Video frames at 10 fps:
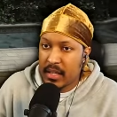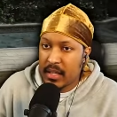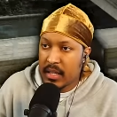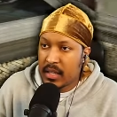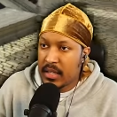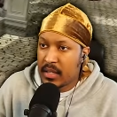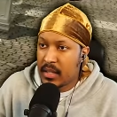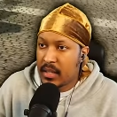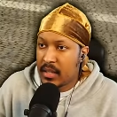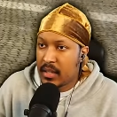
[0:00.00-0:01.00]

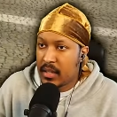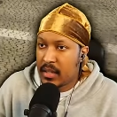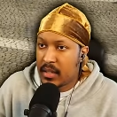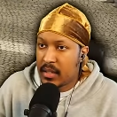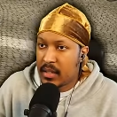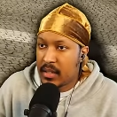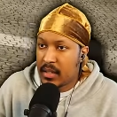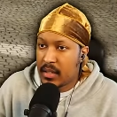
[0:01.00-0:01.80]
Nobody speaks.